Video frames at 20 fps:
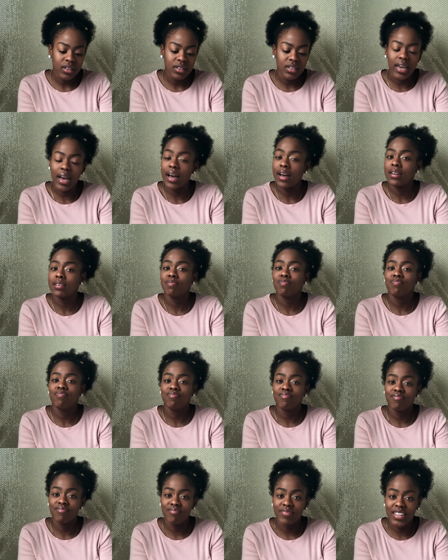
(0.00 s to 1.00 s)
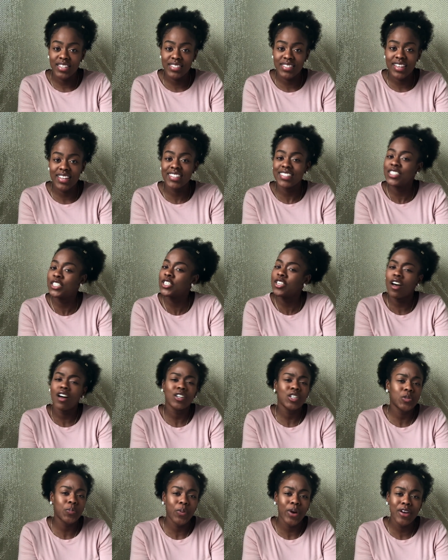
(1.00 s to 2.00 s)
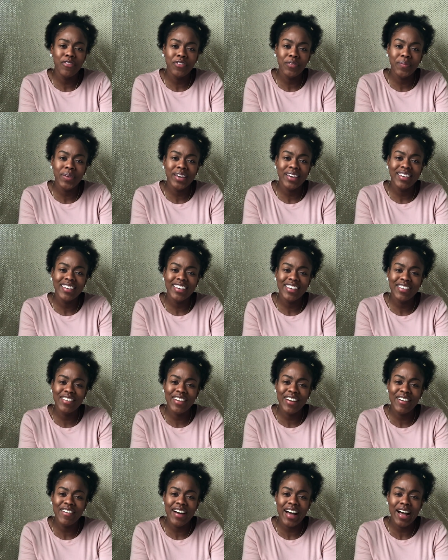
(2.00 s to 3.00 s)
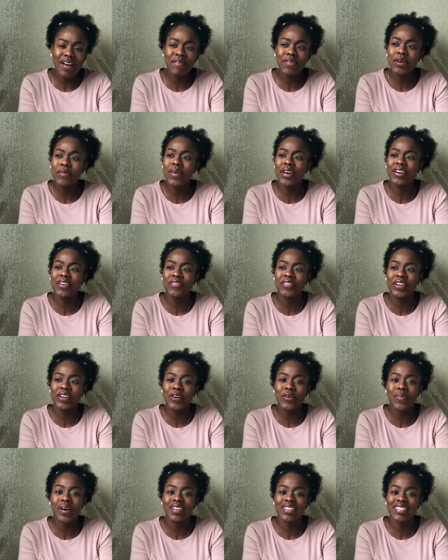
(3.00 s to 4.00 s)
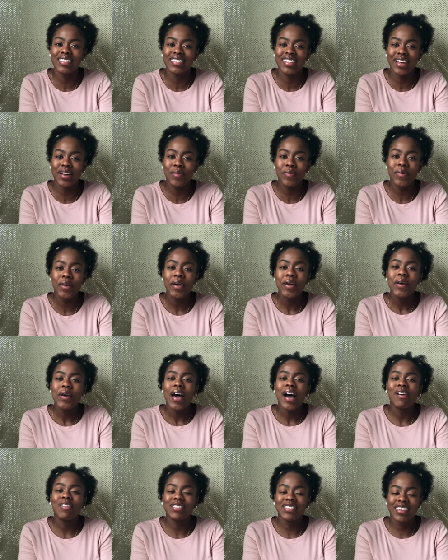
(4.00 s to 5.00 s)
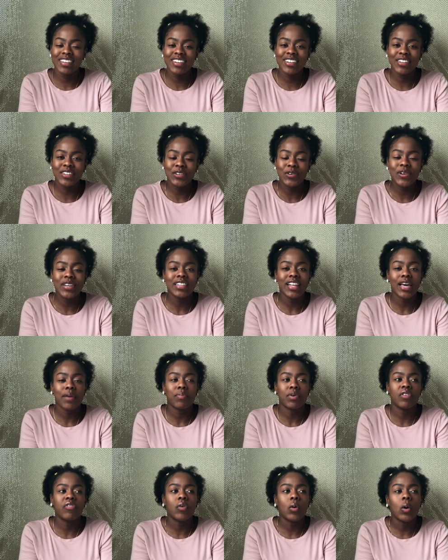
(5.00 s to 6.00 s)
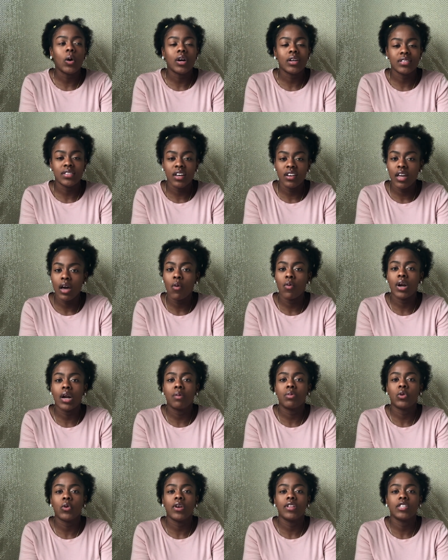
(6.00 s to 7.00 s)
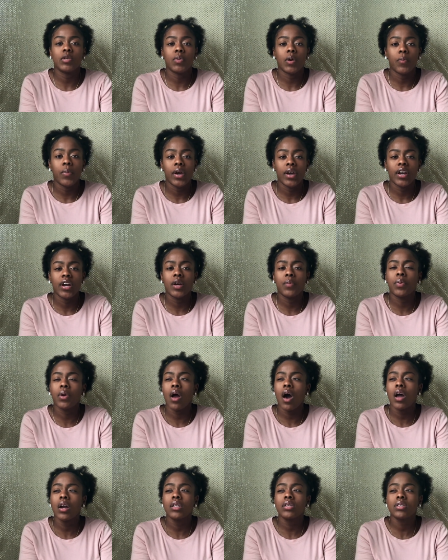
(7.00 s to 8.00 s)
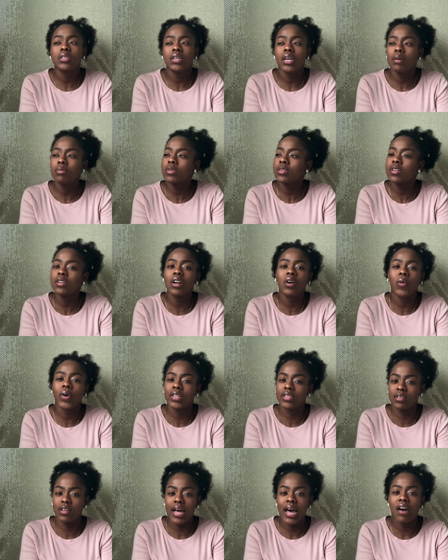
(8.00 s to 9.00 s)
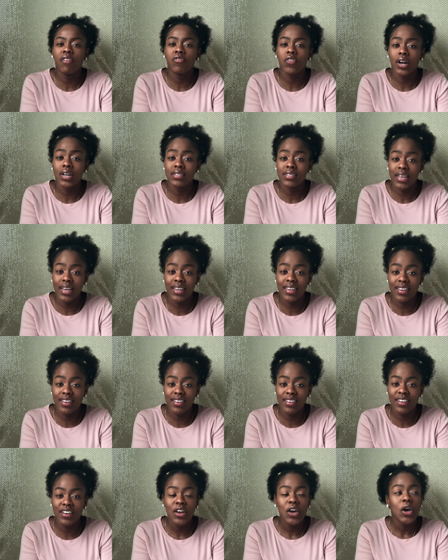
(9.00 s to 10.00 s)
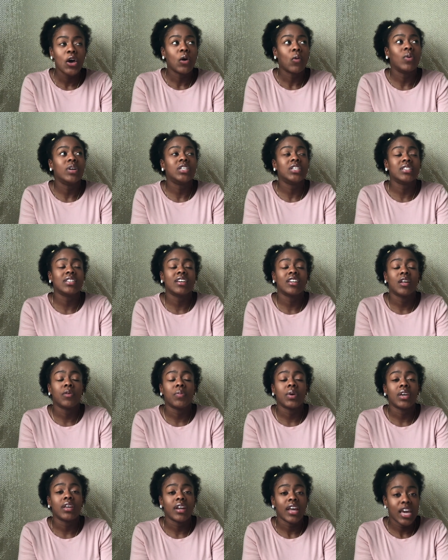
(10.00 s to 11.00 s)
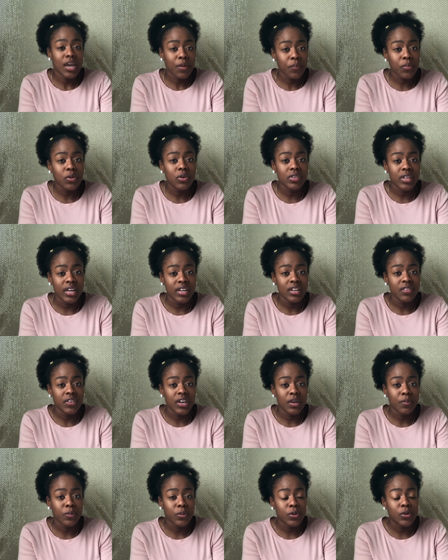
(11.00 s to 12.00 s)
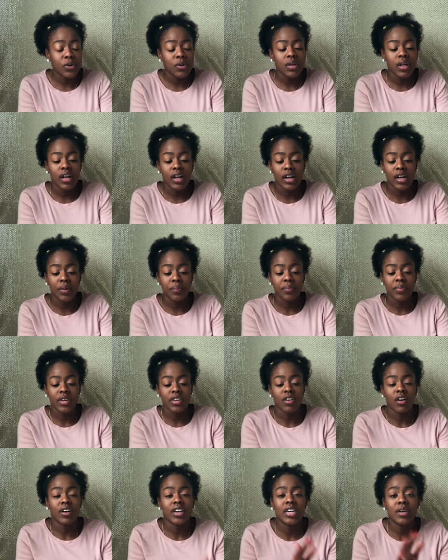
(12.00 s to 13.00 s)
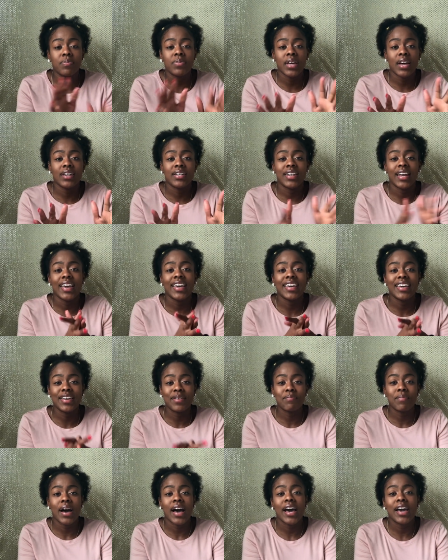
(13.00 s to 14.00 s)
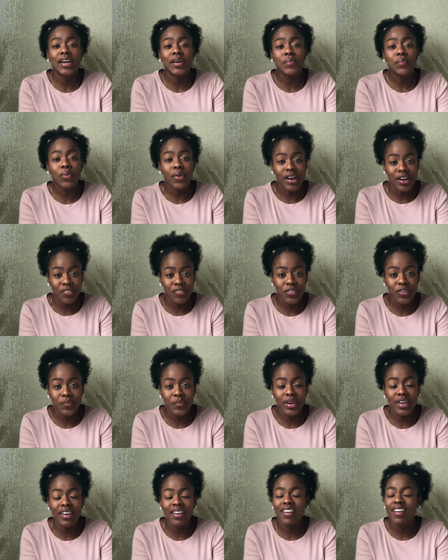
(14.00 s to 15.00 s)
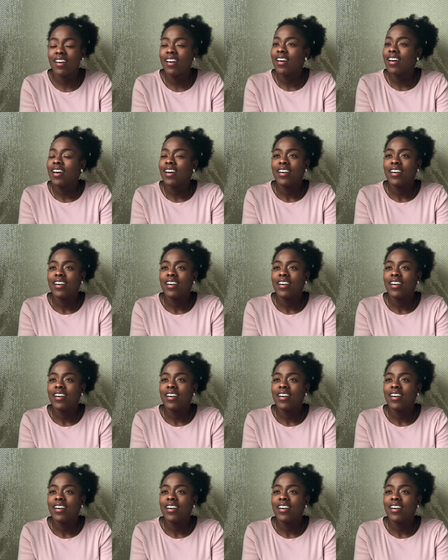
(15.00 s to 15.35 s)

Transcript: yeah, it's it, just y'all just pray for me you know i'm gonna make a video about step i was gonna do it like before and tell y'all what i'm doing to prepare but honestly i'm just gonna wait till after i take it which is gonna be in april the end of april um, y'all keep that date in mind pray for me